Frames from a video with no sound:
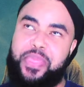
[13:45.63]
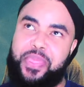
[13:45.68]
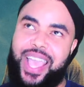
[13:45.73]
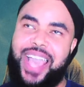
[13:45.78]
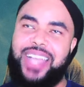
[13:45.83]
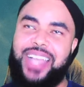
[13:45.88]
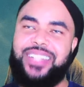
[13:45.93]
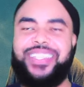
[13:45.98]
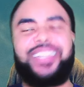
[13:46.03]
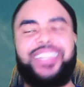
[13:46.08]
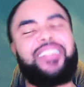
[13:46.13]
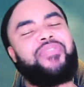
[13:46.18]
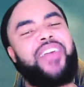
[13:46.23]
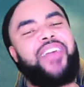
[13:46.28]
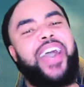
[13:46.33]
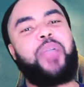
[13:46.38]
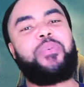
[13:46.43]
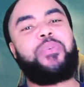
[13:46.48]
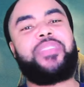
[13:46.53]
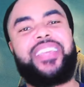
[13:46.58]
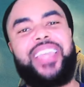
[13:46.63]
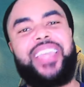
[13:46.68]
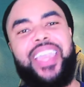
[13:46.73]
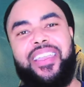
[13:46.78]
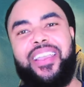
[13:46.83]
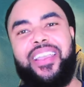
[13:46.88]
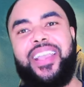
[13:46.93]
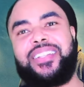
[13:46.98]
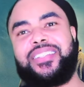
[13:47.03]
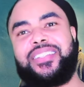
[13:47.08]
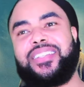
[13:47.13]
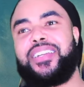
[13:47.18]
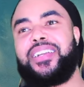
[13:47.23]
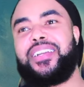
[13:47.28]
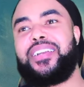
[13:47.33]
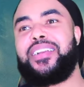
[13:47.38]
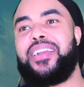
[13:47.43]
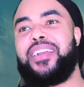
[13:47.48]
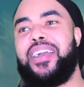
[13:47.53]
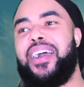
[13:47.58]
identify with a
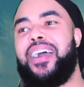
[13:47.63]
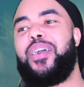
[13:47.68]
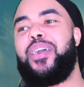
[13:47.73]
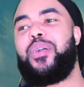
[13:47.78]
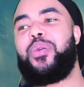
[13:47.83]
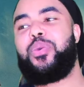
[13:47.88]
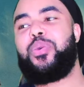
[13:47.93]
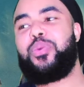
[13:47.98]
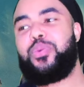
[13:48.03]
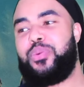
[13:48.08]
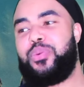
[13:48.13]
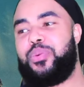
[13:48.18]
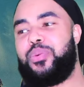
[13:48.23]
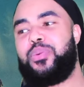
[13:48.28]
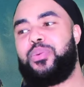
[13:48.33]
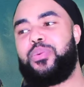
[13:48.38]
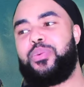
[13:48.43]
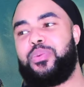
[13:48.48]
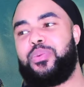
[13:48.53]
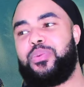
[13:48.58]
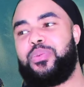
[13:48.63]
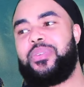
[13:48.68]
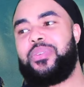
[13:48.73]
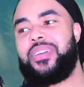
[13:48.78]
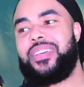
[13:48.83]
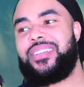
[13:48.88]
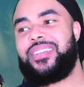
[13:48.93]
character who